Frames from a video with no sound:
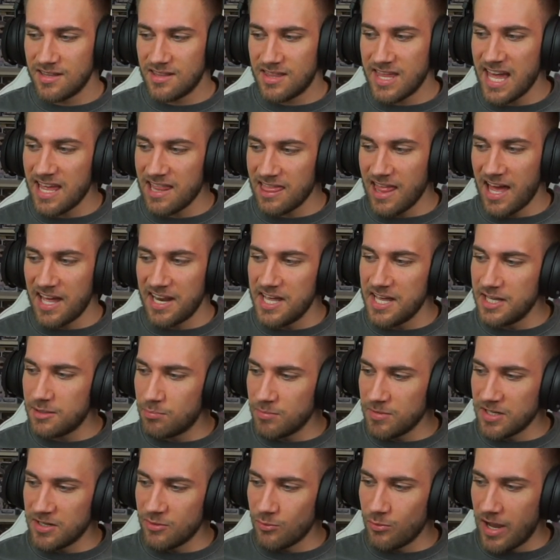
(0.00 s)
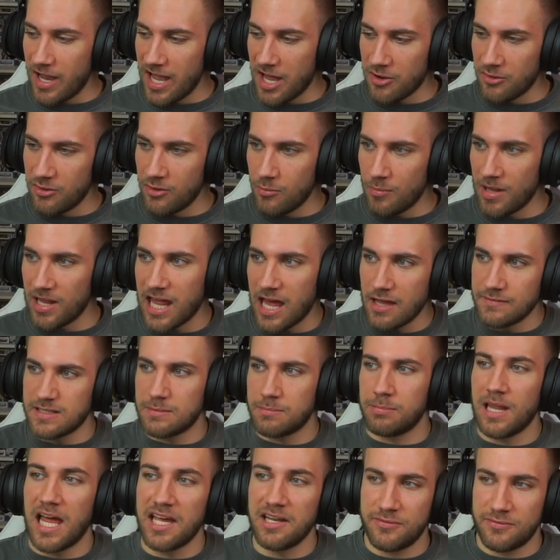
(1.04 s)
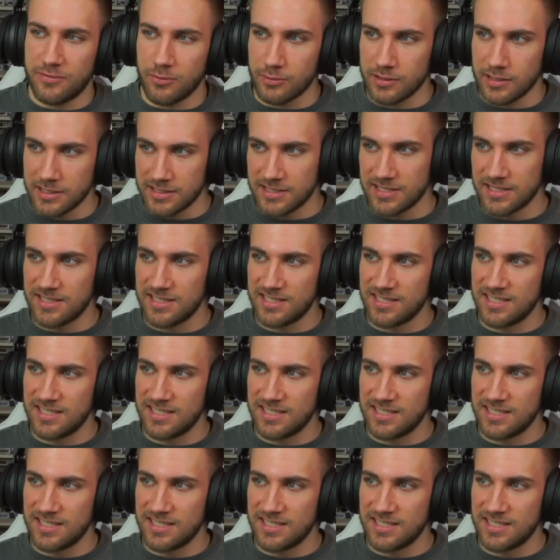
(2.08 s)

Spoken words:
That line hit me in a way. I don't know. My life is blindfolded.